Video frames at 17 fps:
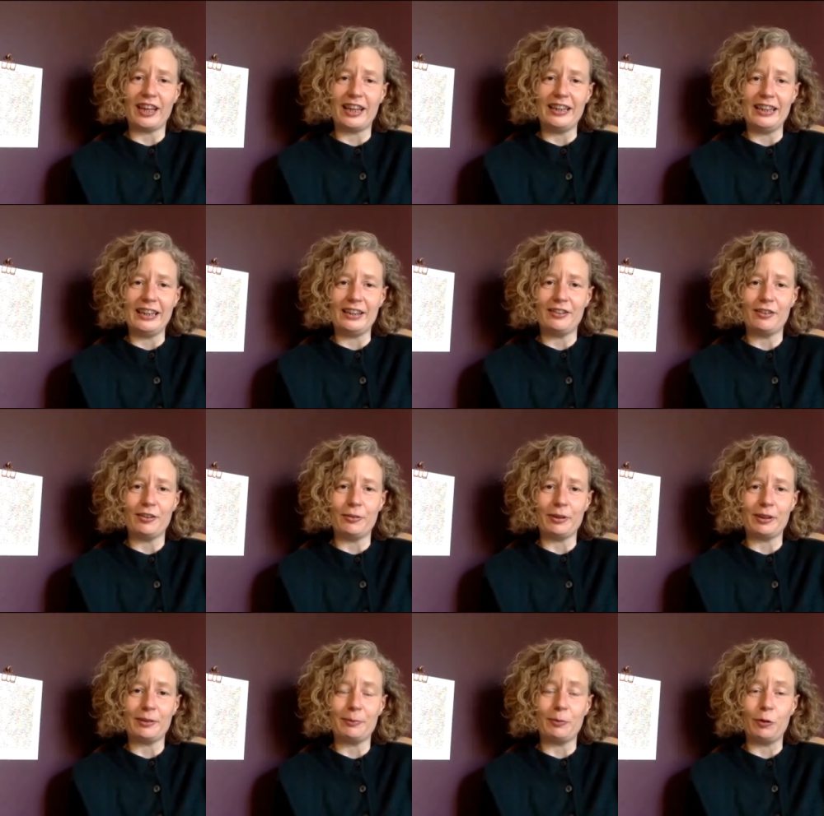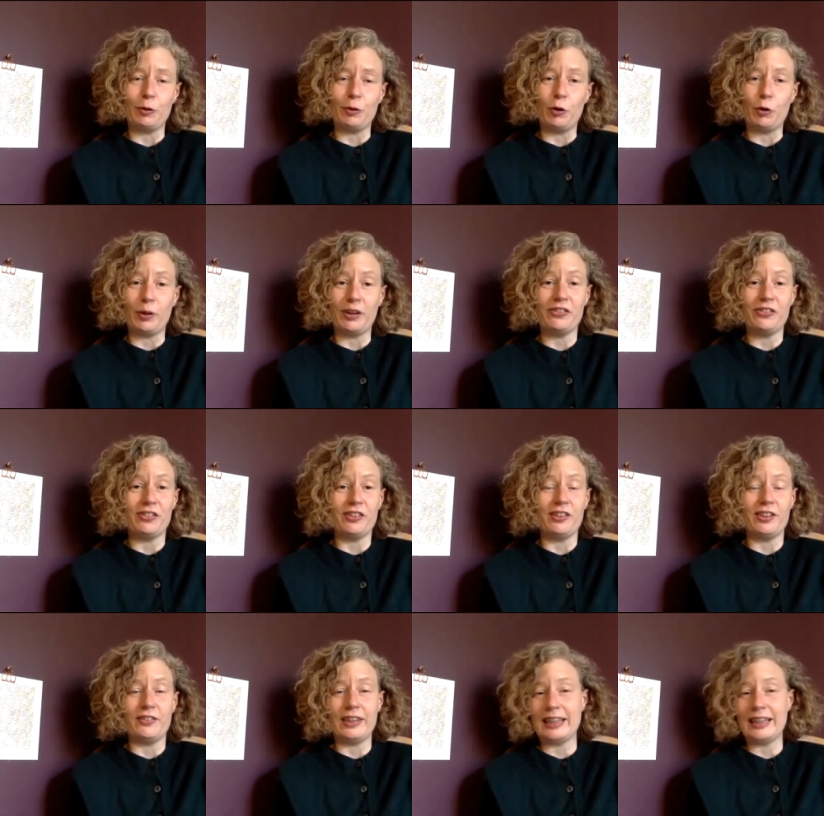techniques to explore
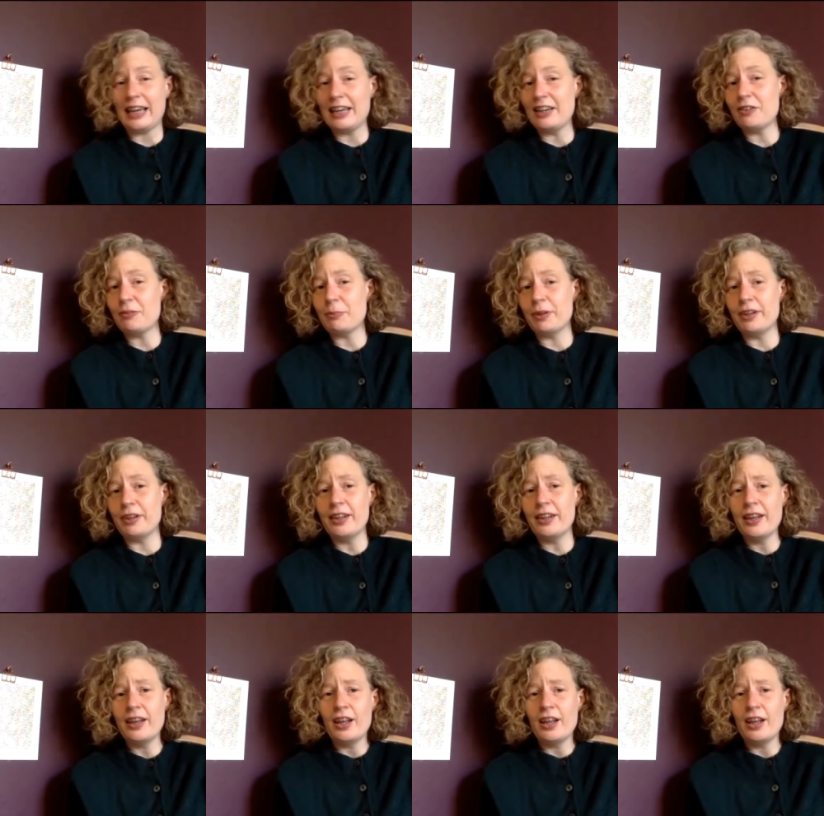questions of engagement,